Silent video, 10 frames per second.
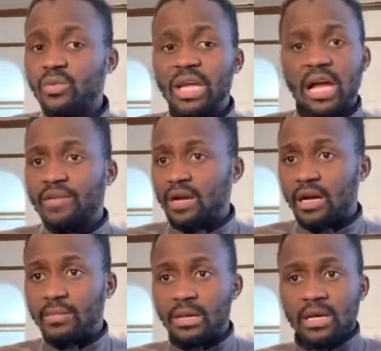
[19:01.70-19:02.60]
We have
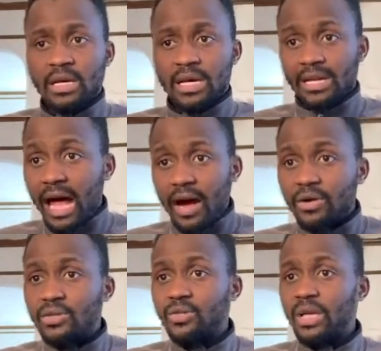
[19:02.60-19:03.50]

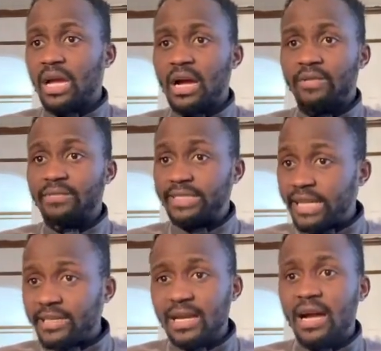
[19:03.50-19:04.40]
cloud. We have
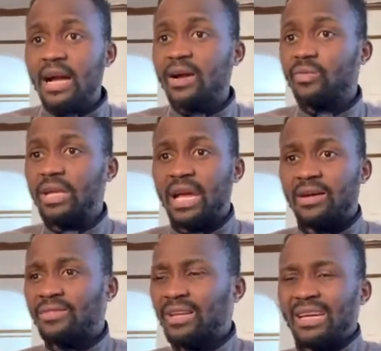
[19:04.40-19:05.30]
data. We
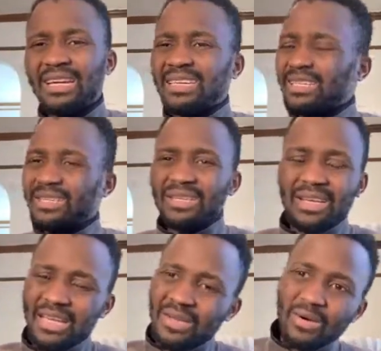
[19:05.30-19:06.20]
have
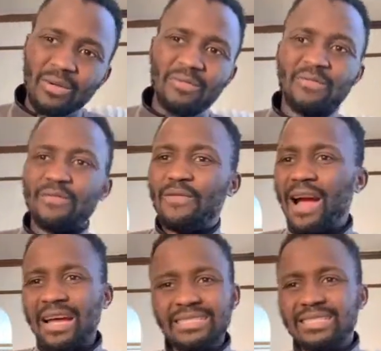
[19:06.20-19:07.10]
a whole
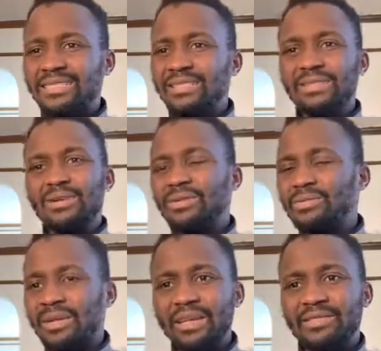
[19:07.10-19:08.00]
vast
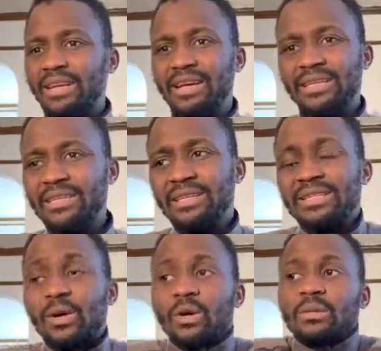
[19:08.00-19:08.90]
area in it.
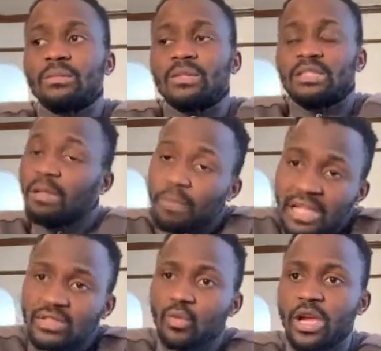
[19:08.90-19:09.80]
So
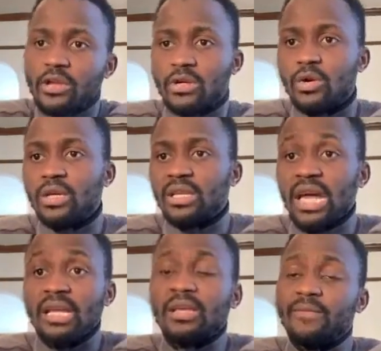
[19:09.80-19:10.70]
depends on where you're going.
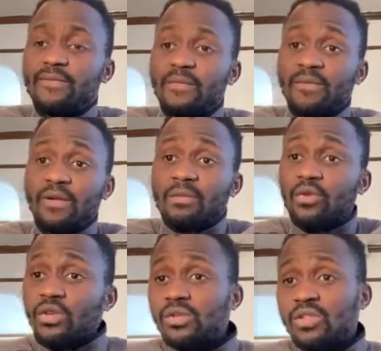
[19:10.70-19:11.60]
Like, if I'm
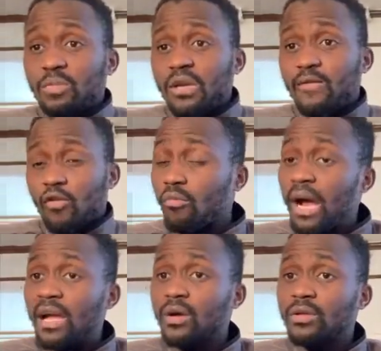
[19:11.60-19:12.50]
going to speak from
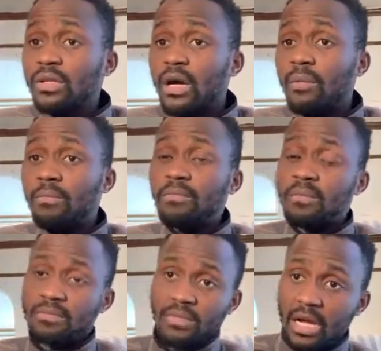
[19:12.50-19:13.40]
my own
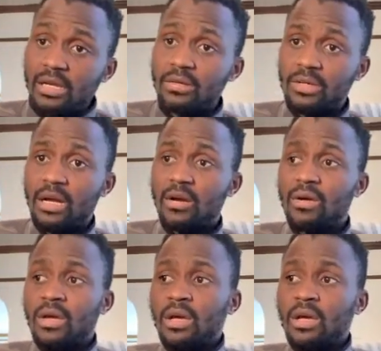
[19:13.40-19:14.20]
angle now,